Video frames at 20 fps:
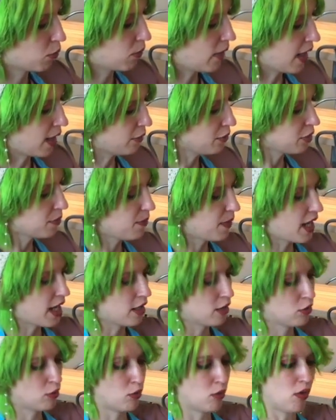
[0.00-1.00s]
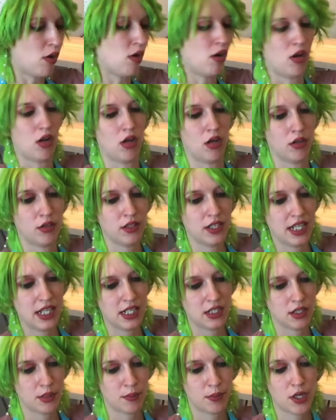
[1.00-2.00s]
around the back wall in
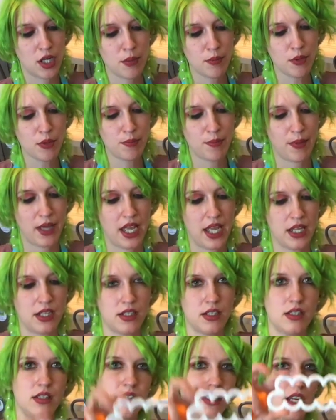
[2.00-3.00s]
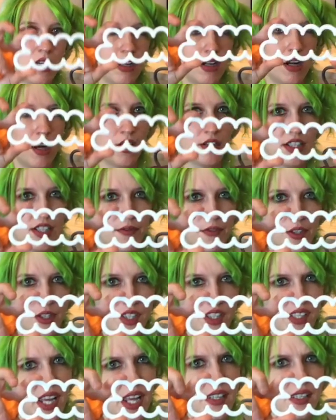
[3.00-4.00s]
the purple bin, there are different
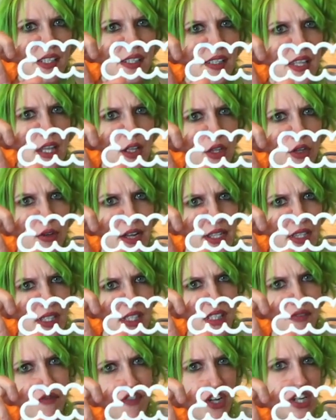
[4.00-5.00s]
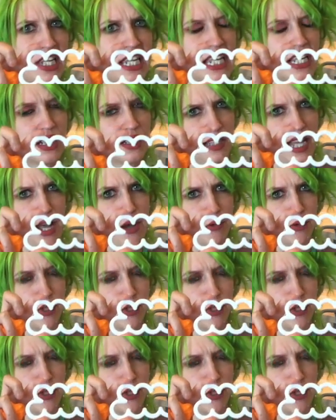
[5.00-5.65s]
sizes that look like this funky cloud.